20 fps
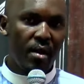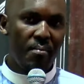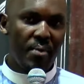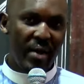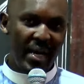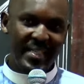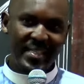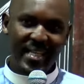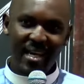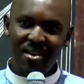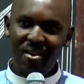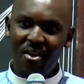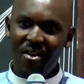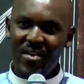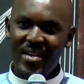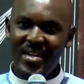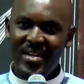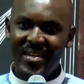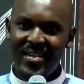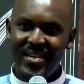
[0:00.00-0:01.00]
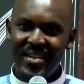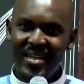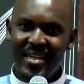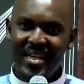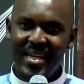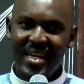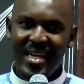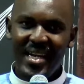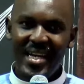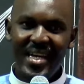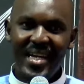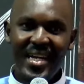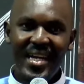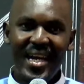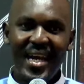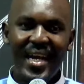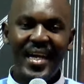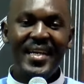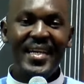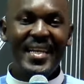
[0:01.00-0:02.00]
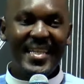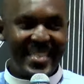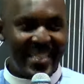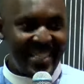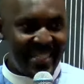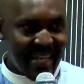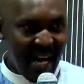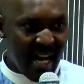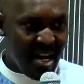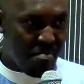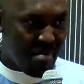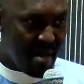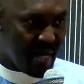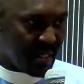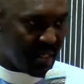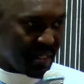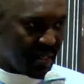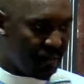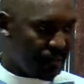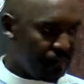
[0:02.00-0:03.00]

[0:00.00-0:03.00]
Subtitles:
Praise the Lord. Discernment.